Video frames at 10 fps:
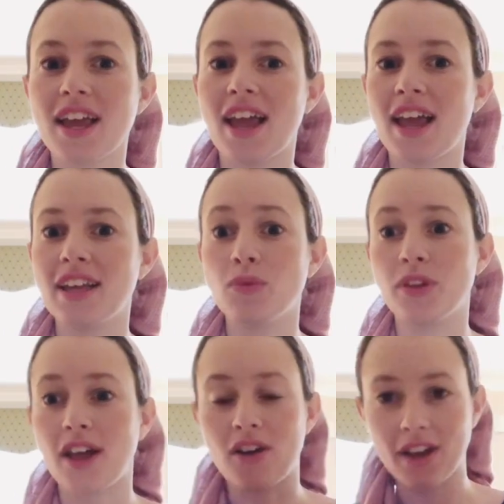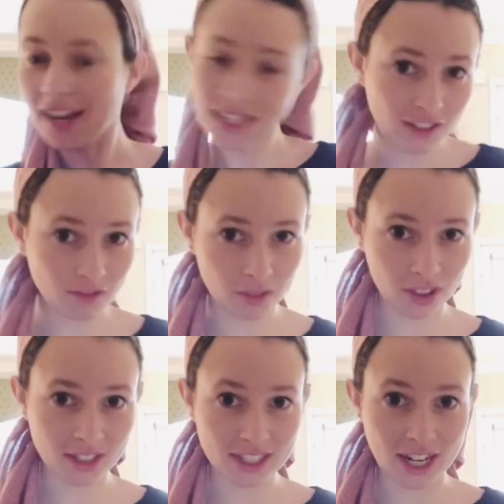and without any of the
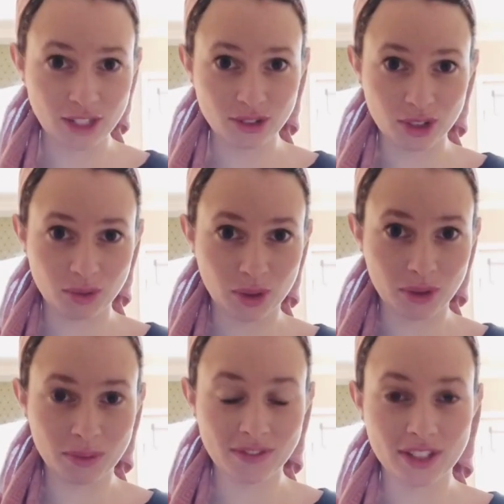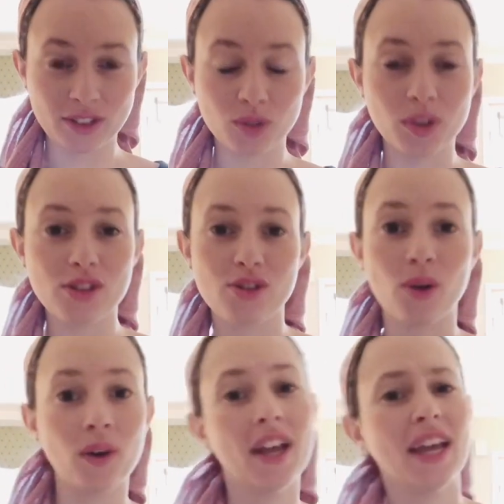things that I usually record my videos with,
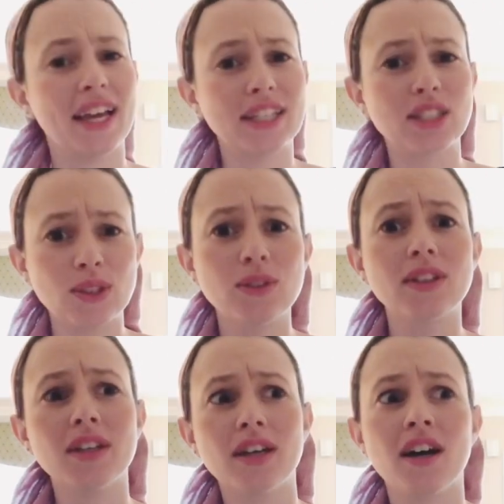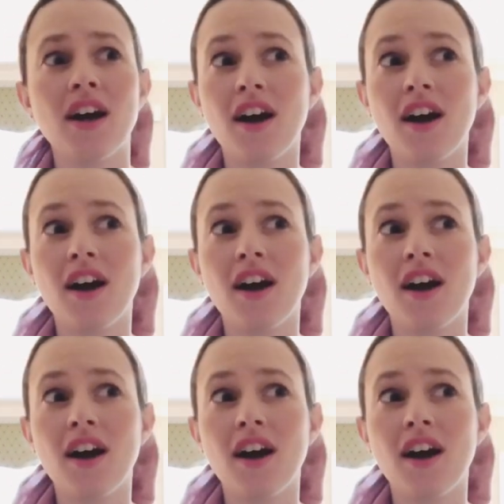so excuse the